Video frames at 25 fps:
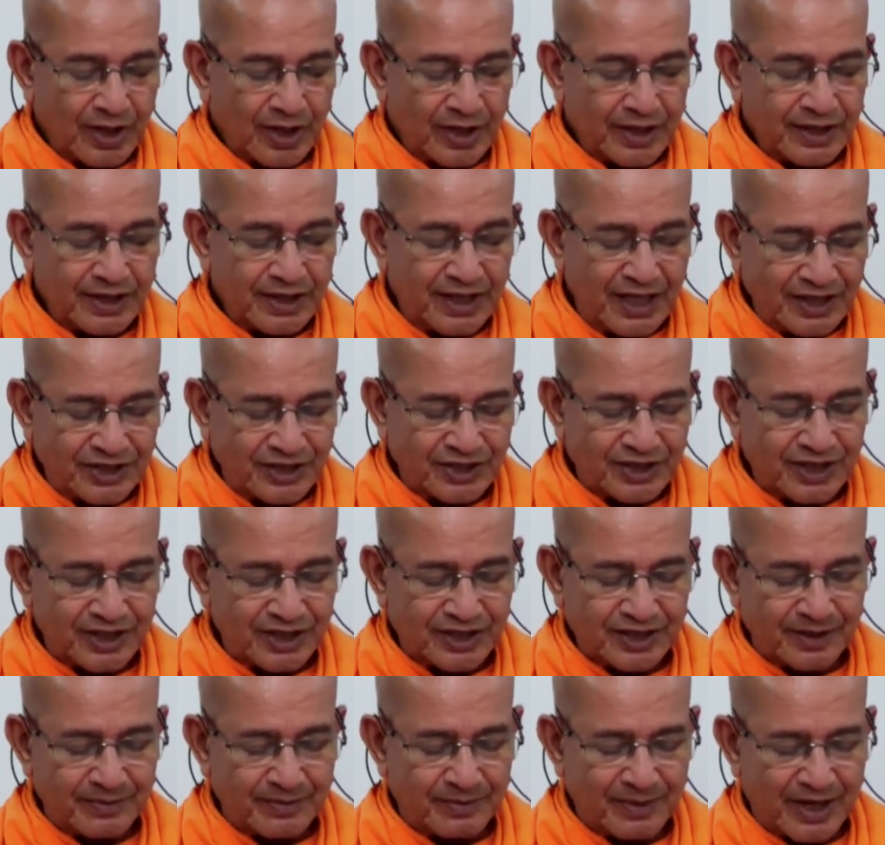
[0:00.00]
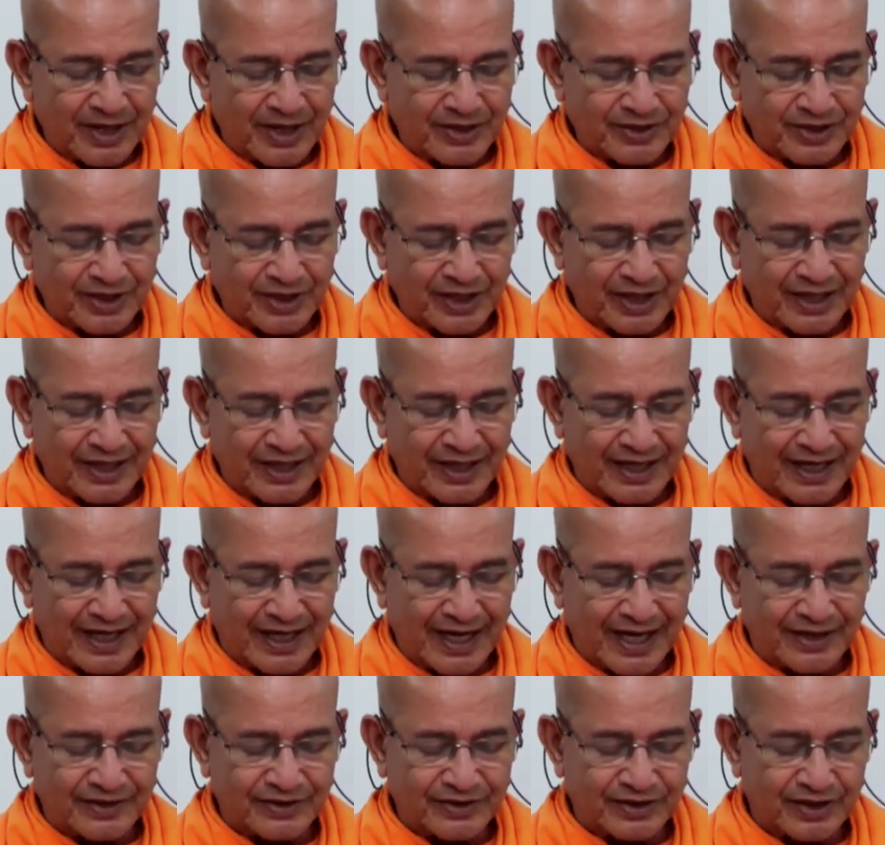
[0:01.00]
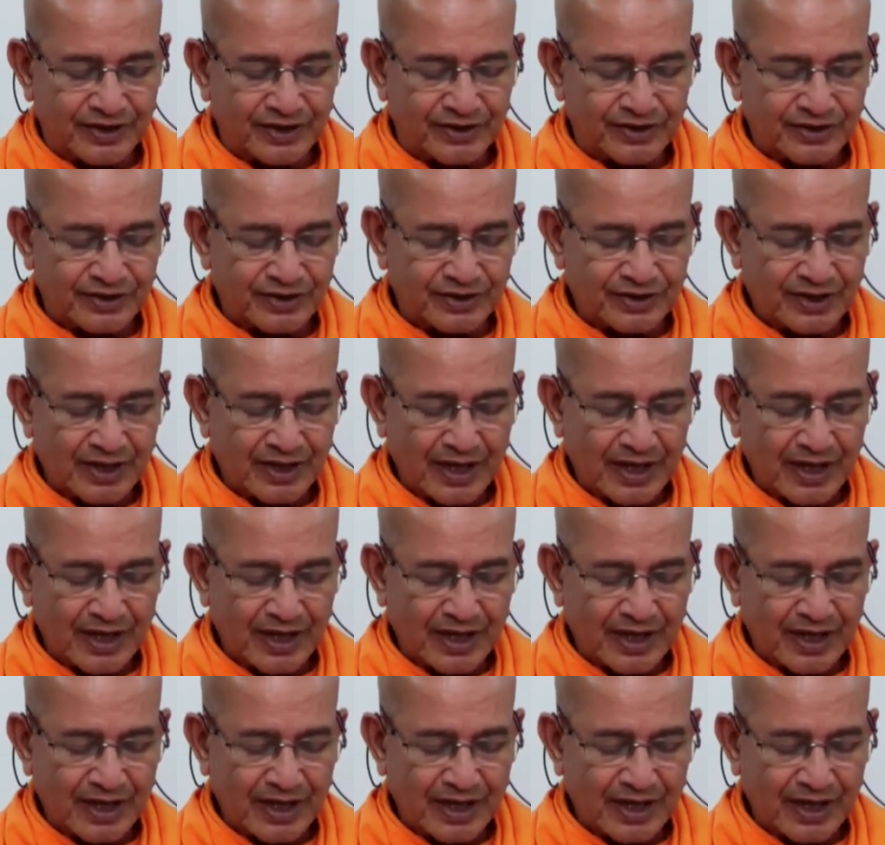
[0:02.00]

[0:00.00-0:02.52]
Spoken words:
this discrimination, he realizes